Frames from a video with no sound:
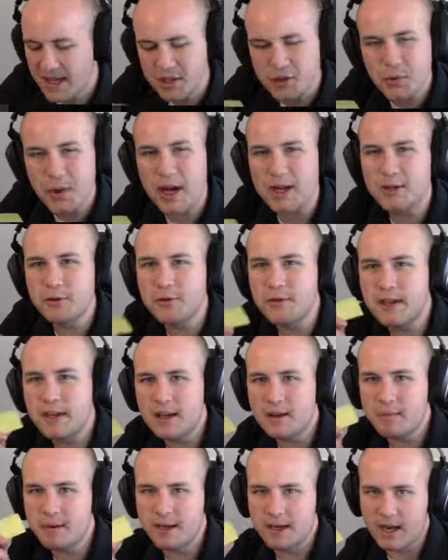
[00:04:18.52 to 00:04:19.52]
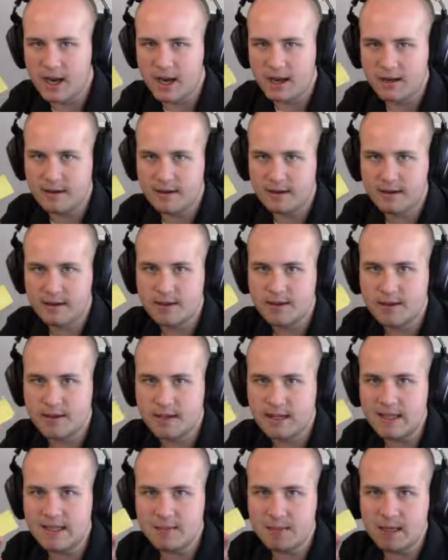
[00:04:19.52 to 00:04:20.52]
So I don't think it can be 9. Because
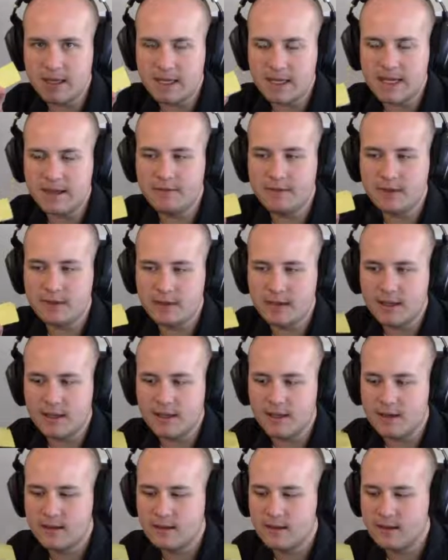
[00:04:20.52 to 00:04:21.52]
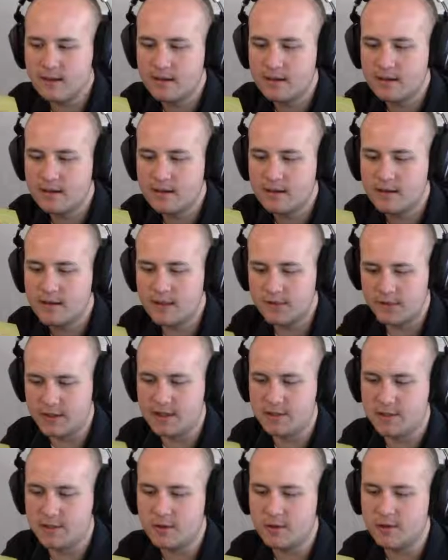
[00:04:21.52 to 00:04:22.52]
it needs to be evenly
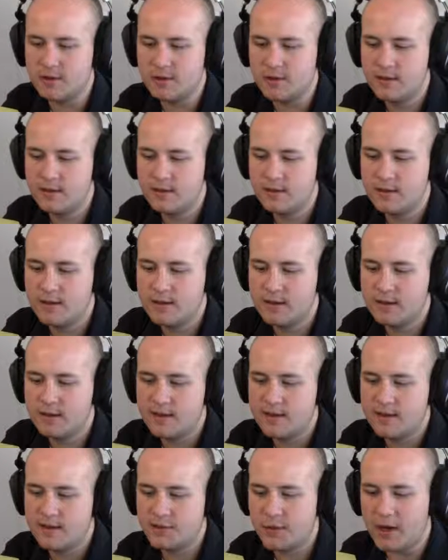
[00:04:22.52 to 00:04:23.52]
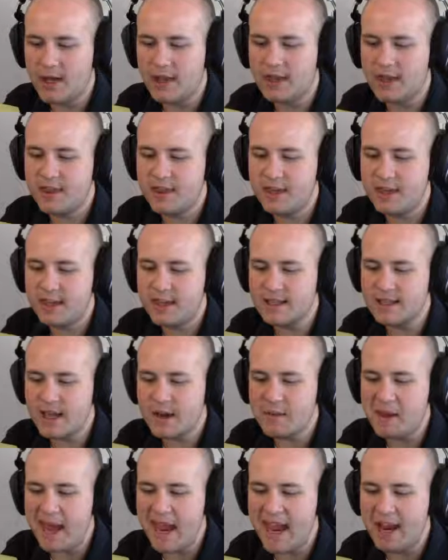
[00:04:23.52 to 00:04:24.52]
divisible. So I think it's
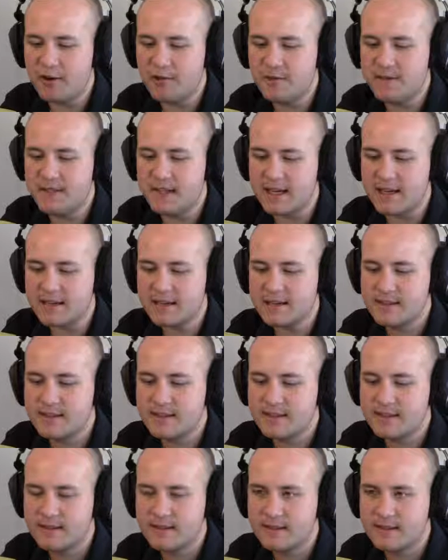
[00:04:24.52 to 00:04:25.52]
got to be 8 or 6.